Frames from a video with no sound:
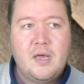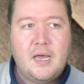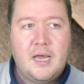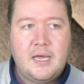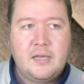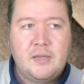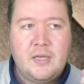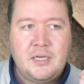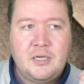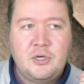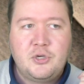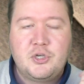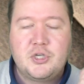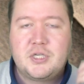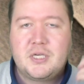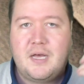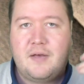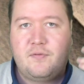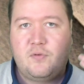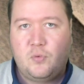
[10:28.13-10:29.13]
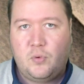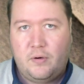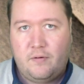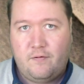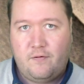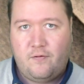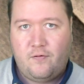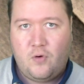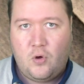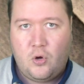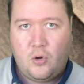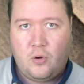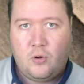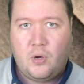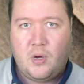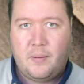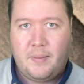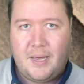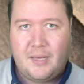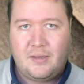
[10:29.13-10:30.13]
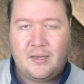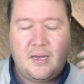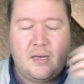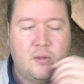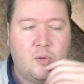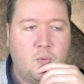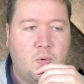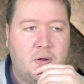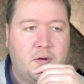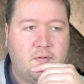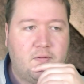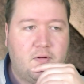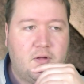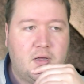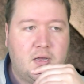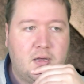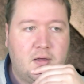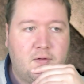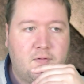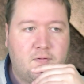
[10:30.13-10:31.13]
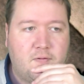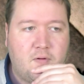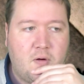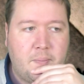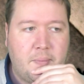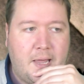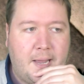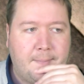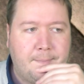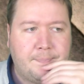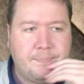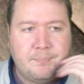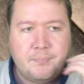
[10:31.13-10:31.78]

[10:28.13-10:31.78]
and then you just have to infer about the other one from that.